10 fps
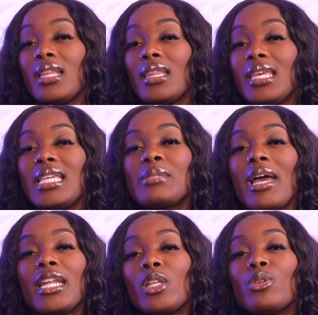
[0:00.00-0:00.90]
These
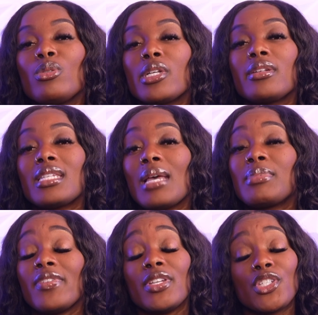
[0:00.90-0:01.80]
might include certain types
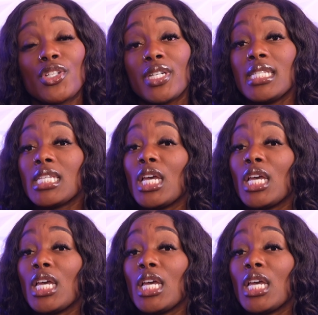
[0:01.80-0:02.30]
of insurance,